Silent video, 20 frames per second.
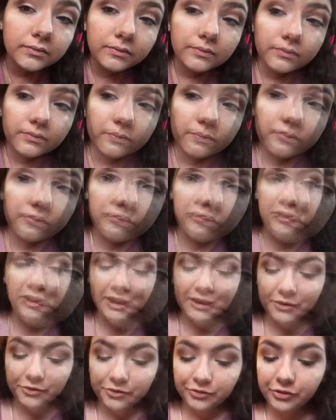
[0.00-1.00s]
Deeper
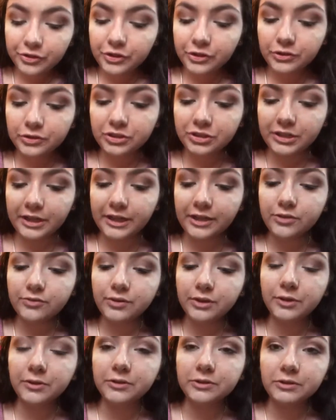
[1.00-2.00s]
blend for those shades,
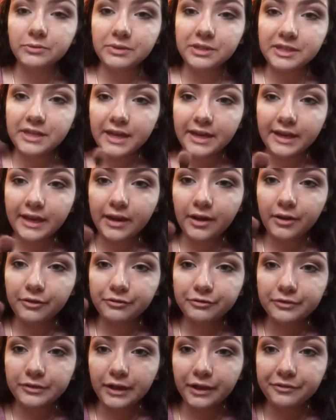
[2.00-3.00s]
we're going to be taking a
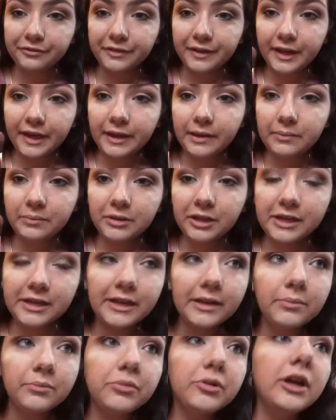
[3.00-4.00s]
fluffy
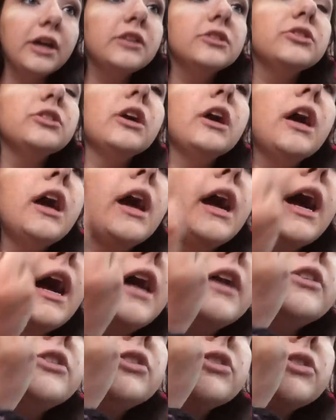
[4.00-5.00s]
blending brush
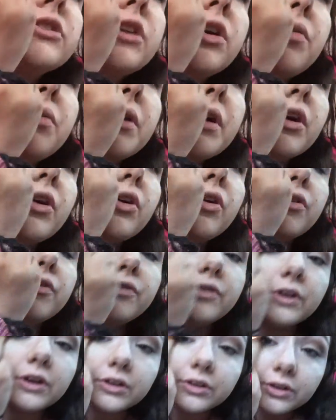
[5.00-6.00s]
and just going
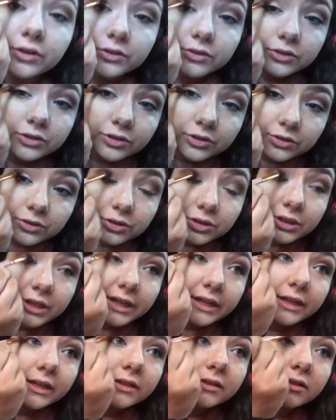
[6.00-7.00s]
over those two
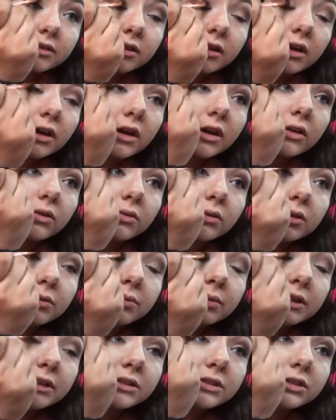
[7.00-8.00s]
shades with
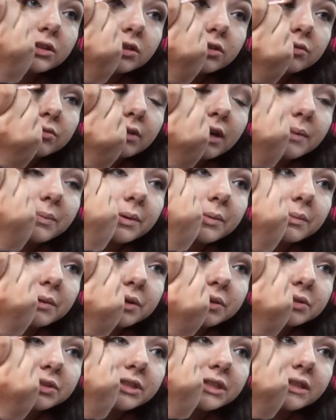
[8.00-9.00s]
windshield wiper
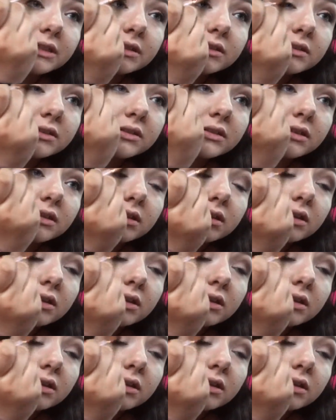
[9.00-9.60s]
motions,